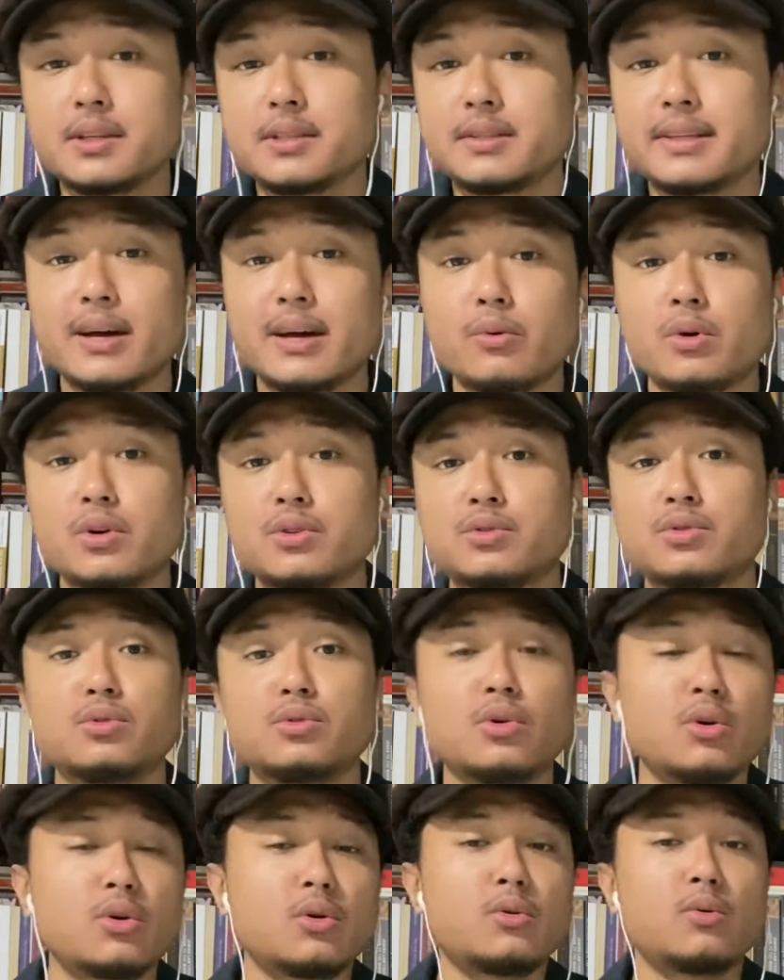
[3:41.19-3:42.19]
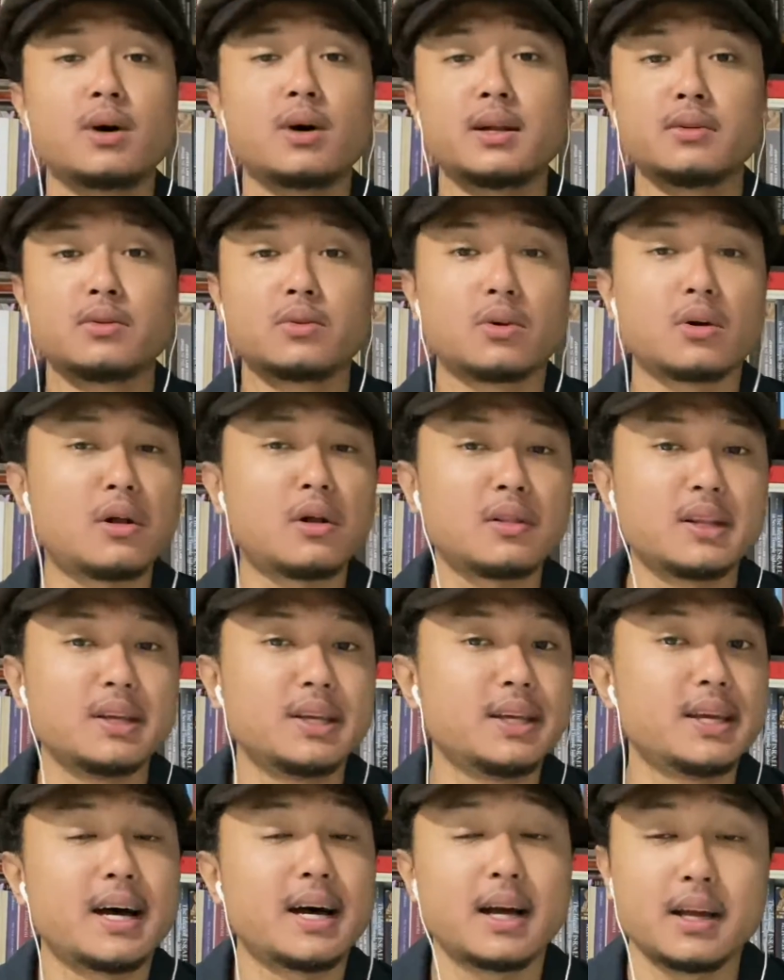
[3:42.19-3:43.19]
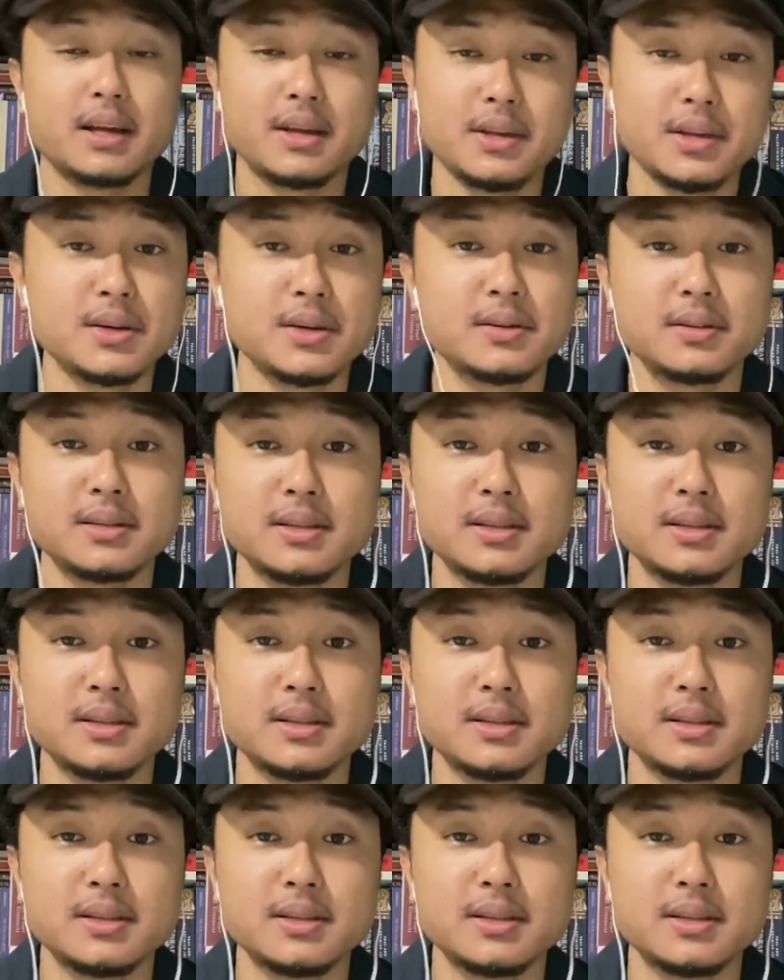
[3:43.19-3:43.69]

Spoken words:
there was no one called Yahya